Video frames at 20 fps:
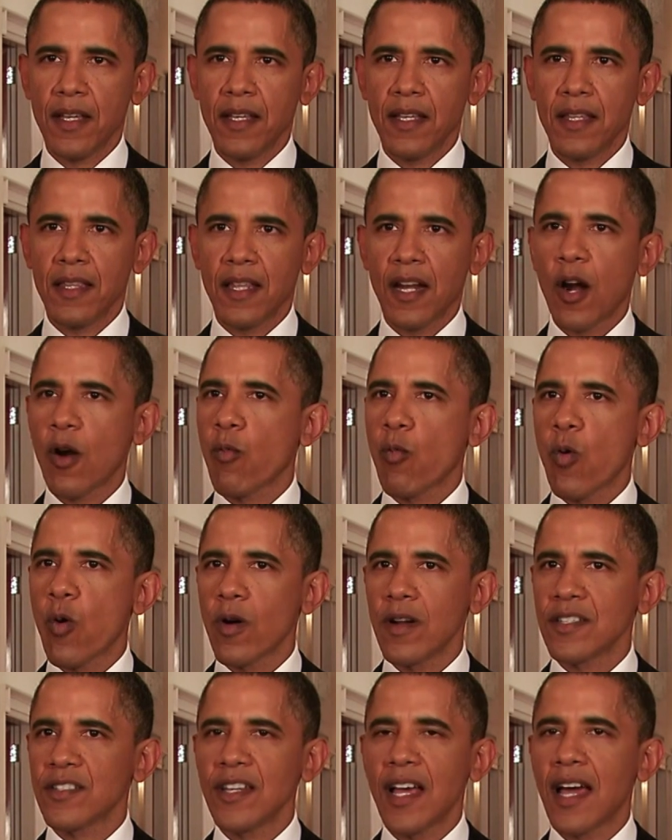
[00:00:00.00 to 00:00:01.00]
that our war
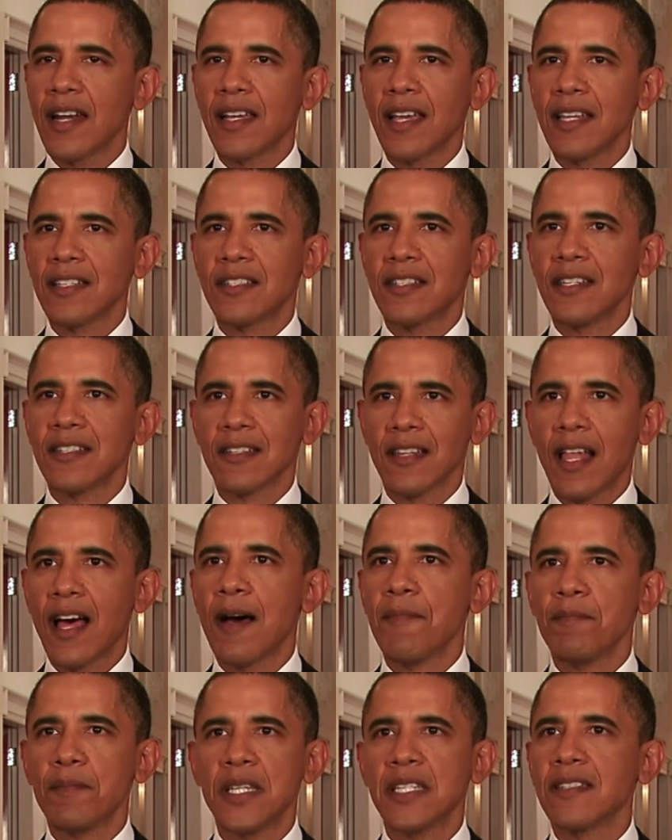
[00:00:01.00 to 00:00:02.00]
is not against
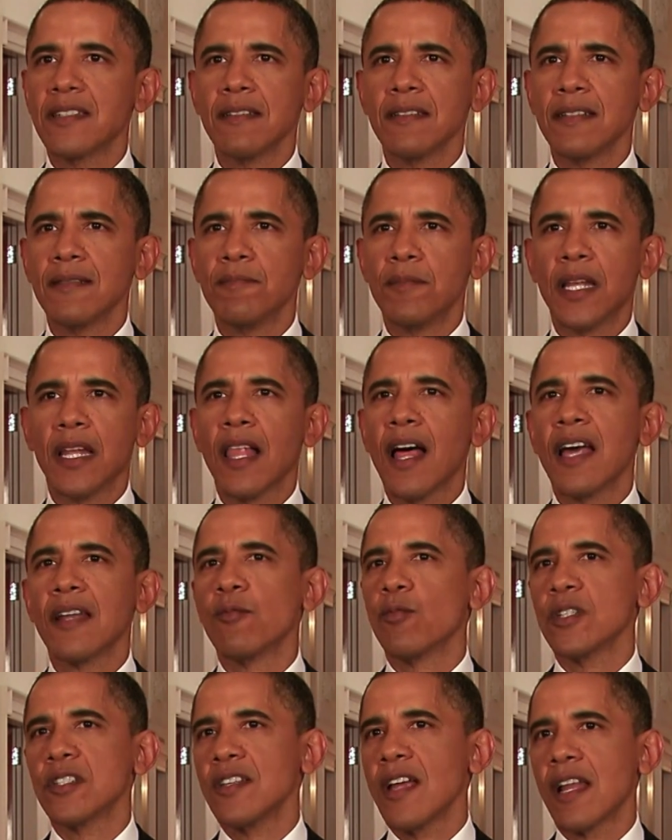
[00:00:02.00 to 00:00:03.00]
Islam. Bin Laden
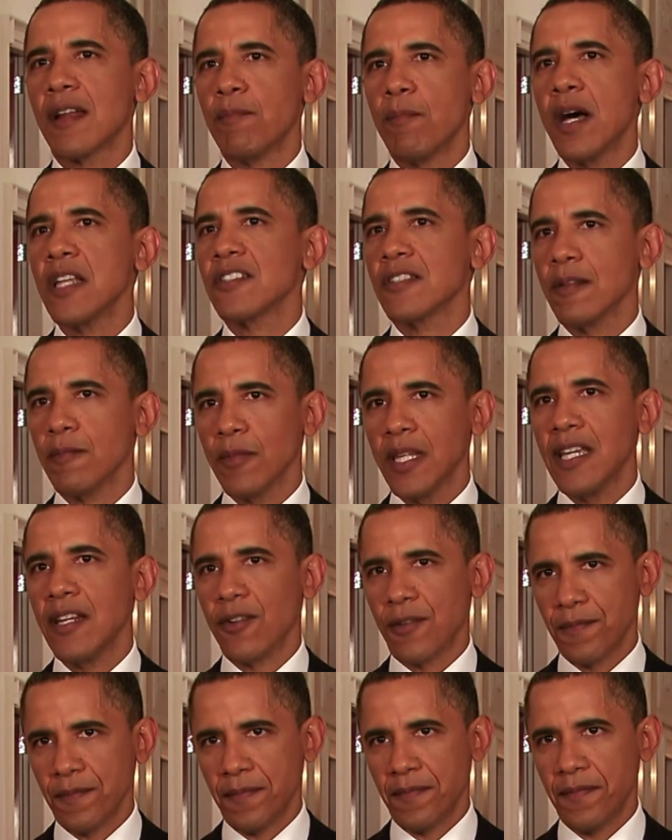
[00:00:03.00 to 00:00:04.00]
was not a Muslim leader.
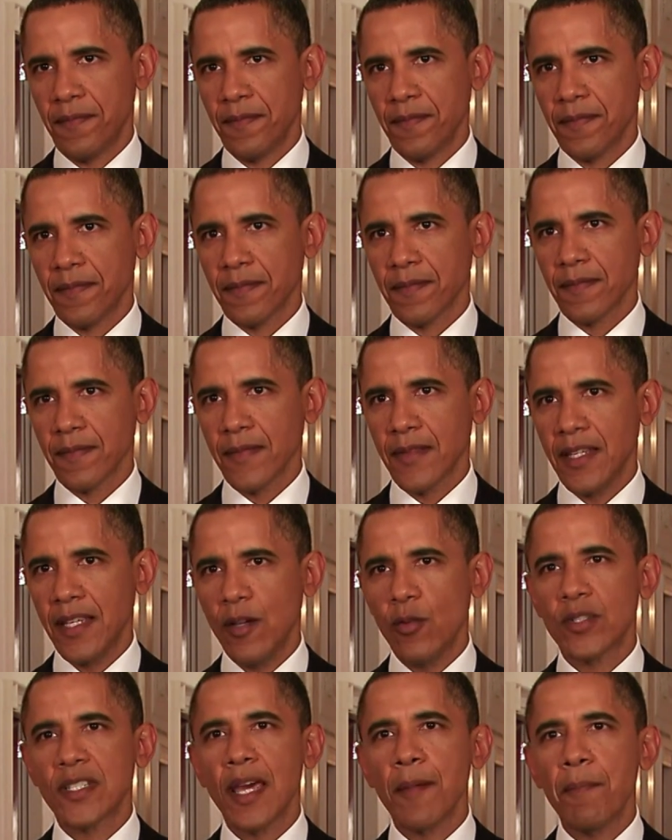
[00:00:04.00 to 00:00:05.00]
He
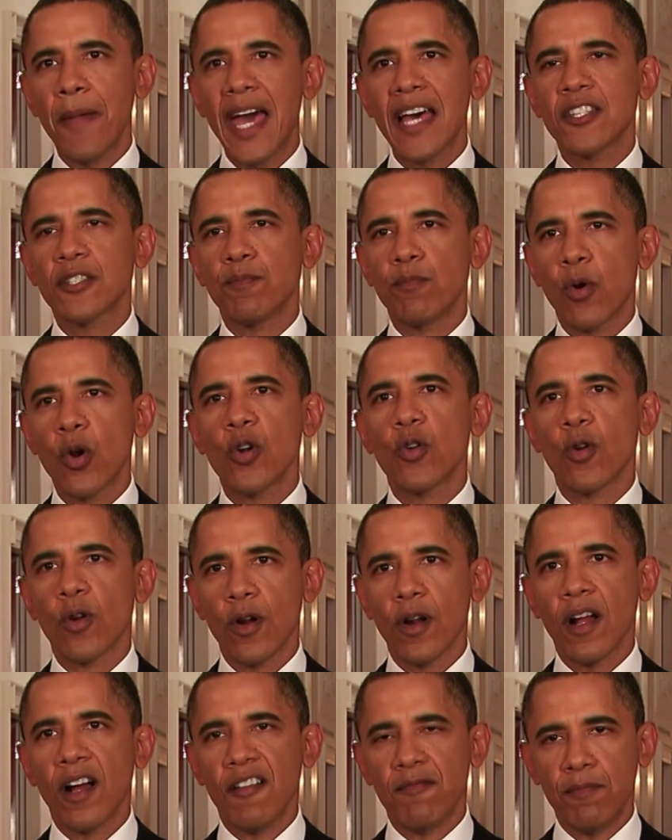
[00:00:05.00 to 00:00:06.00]
was a mass
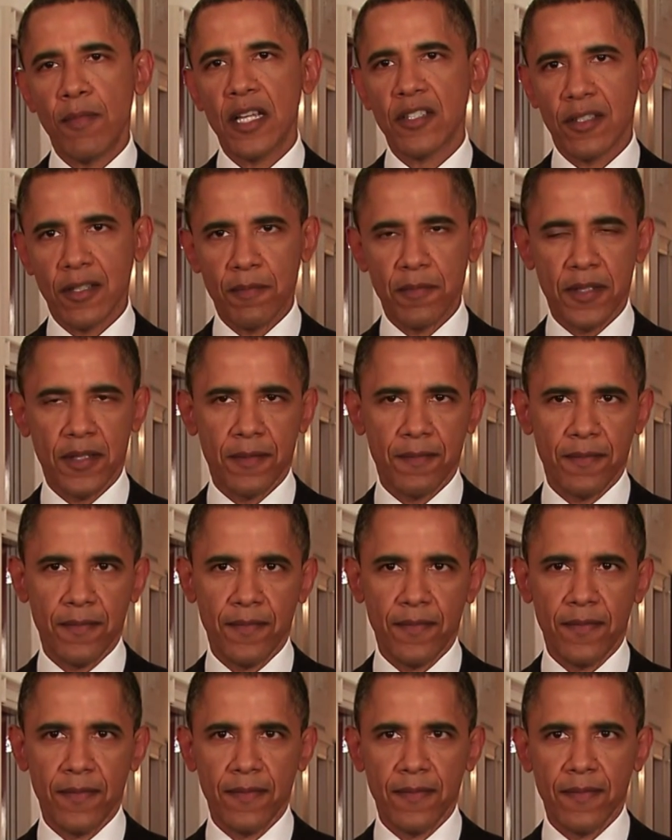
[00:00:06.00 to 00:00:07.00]
murderer of Muslims.
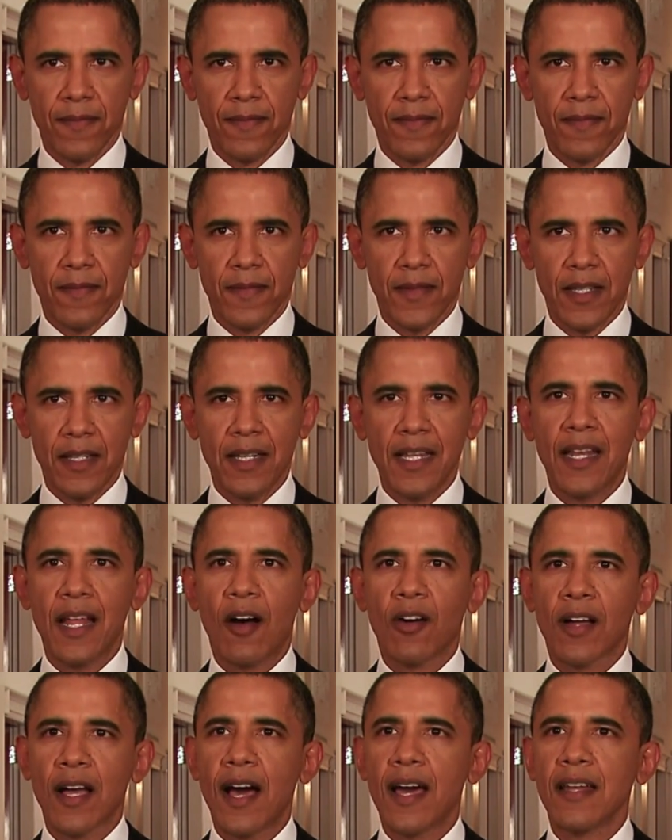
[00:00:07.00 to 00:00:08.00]
Indeed,
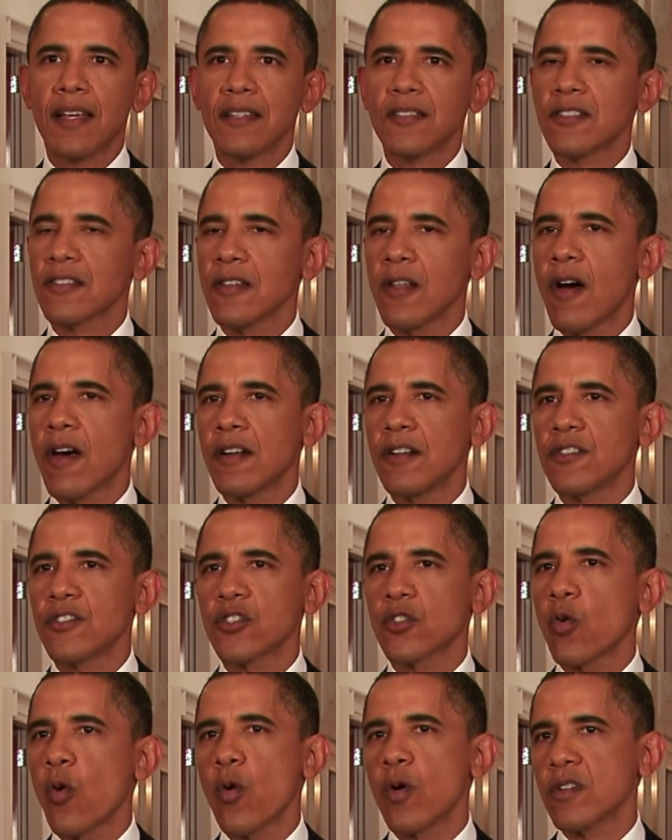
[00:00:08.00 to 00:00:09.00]
al-Qaeda has slaughtered
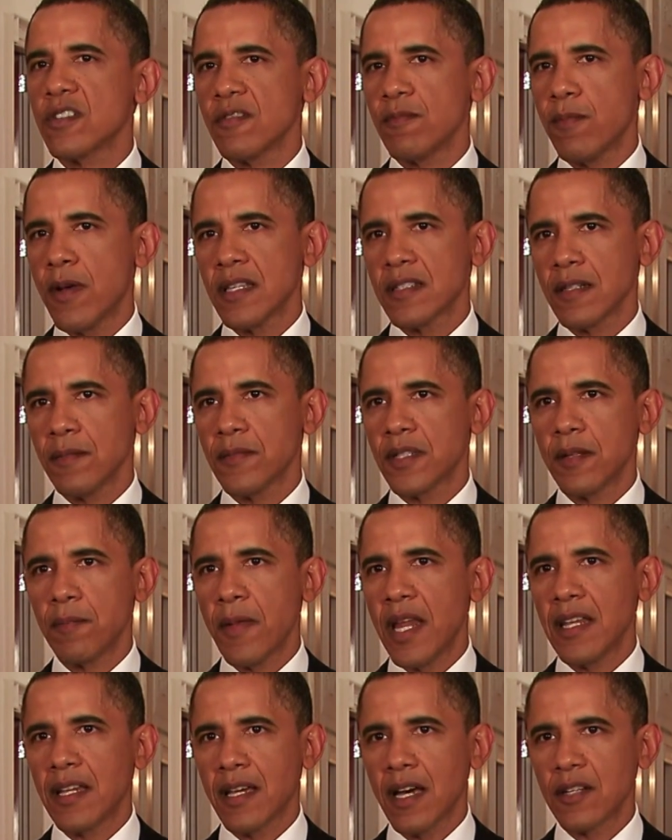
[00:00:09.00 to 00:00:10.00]
scores of Muslims in
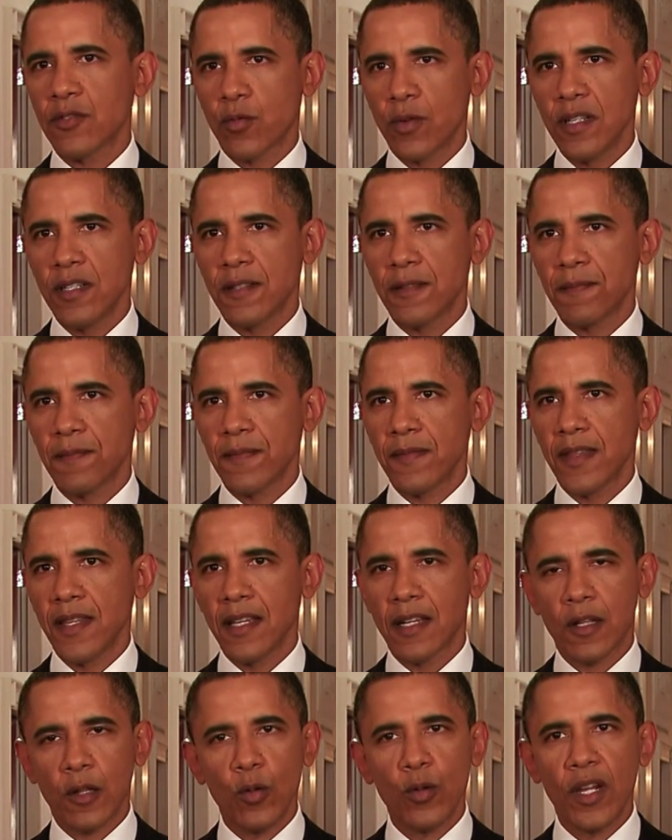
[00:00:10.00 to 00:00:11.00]
many countries,
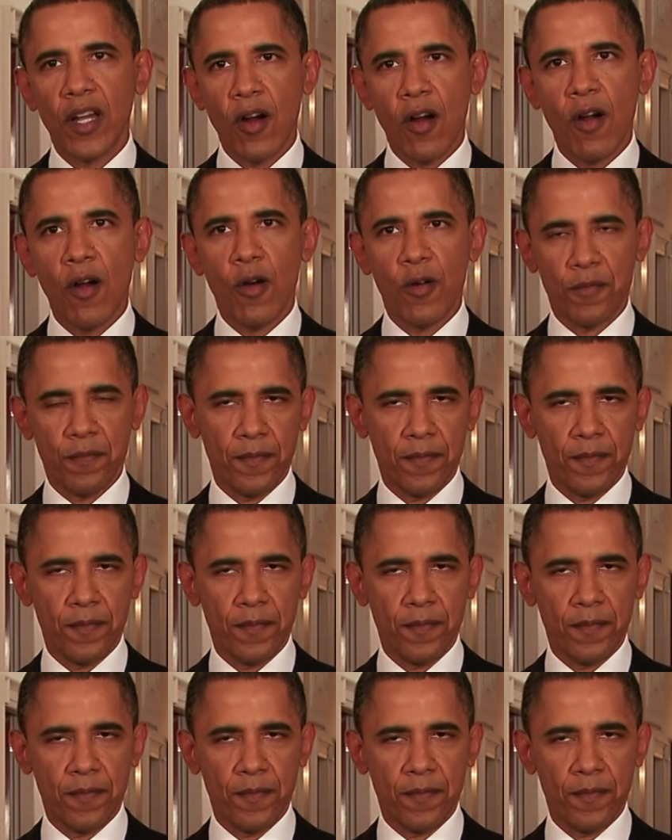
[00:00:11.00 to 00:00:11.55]
including our own.